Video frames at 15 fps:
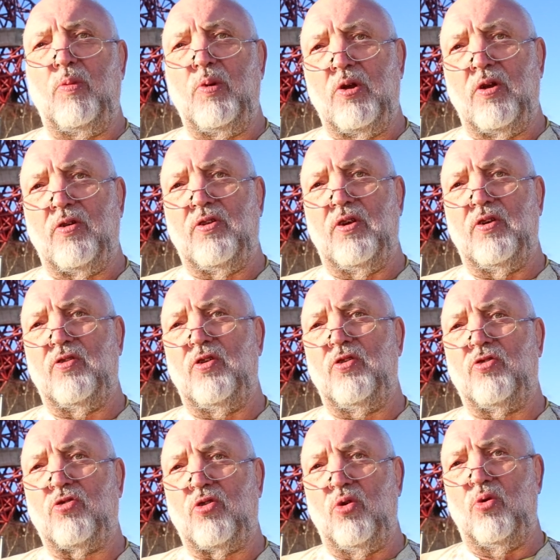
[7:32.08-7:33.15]
communities
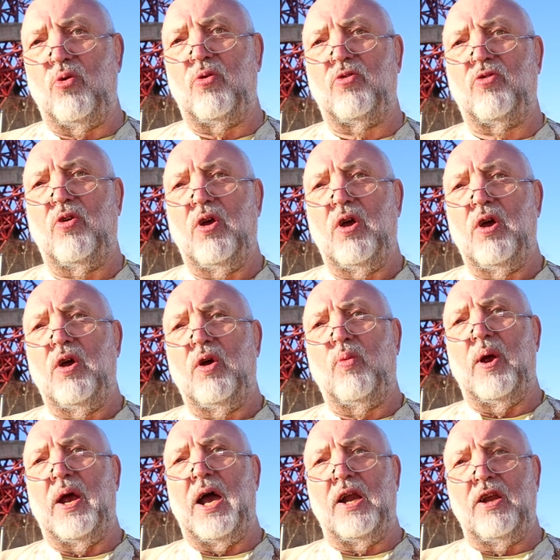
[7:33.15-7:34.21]
and schools
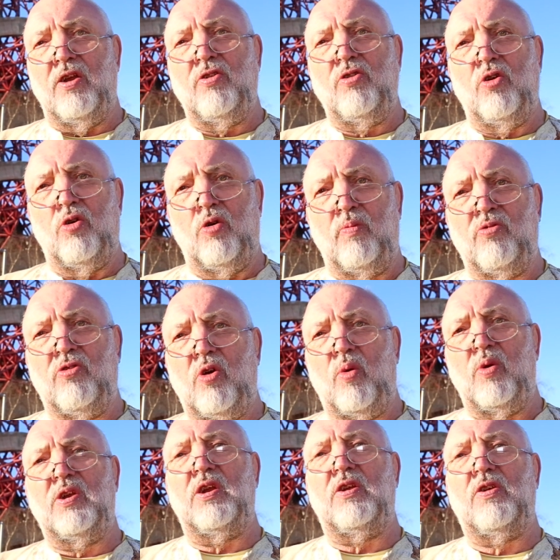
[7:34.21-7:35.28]
we had in Newham. So
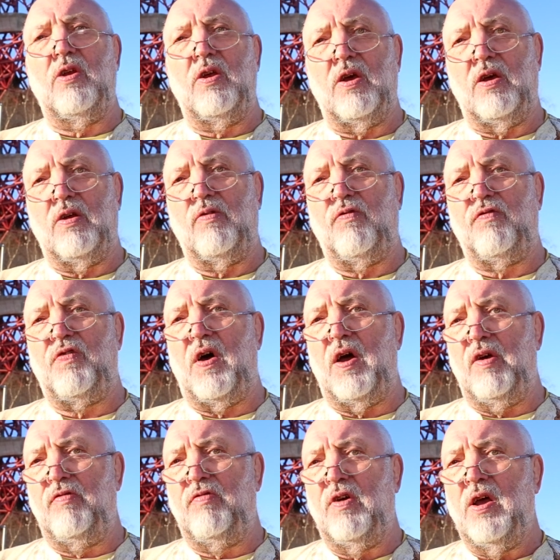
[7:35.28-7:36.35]
we did
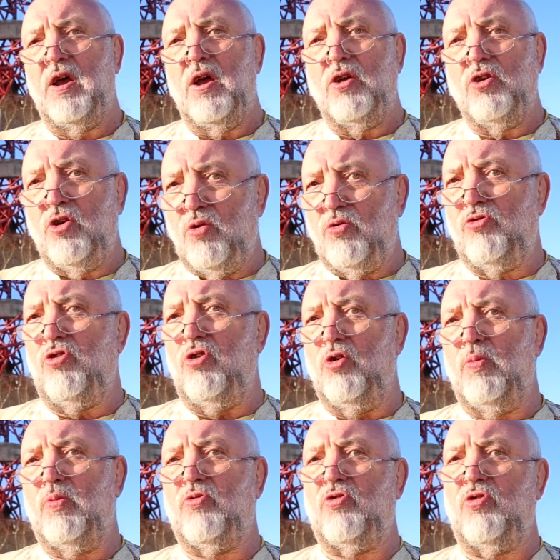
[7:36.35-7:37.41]
5
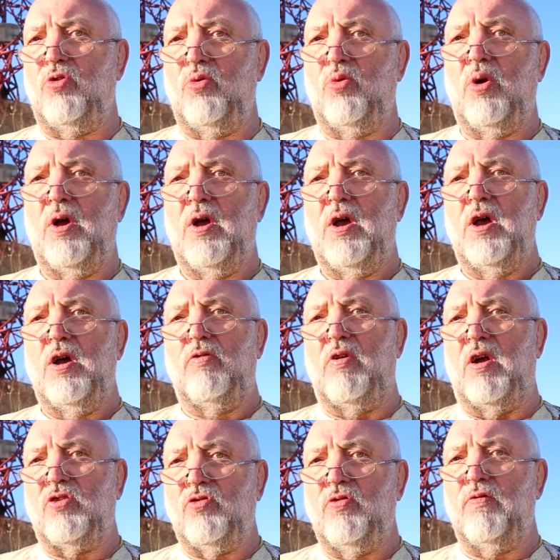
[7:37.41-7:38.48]
YouTubes, 2
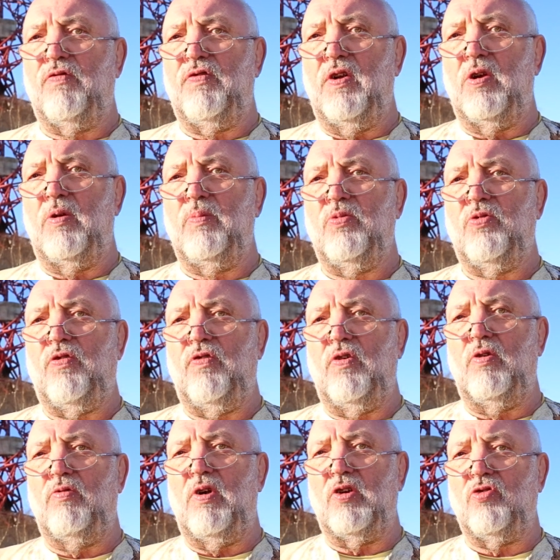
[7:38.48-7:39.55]
Russian films
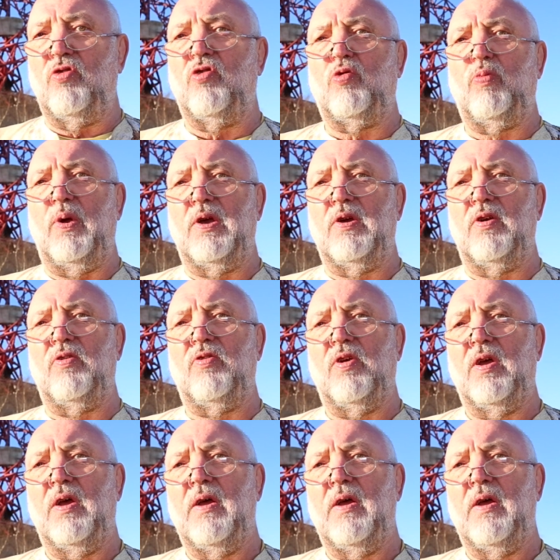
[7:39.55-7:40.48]
for Russian speakers,